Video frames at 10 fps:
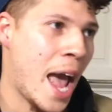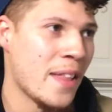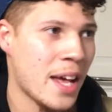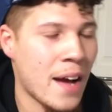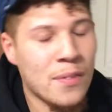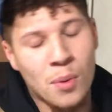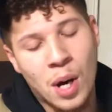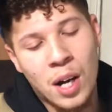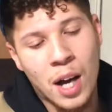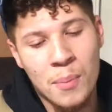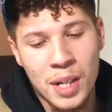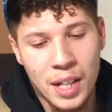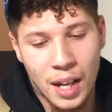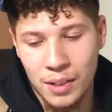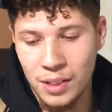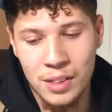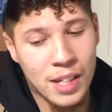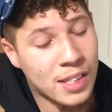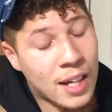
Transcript: And then after a while, I mean, it's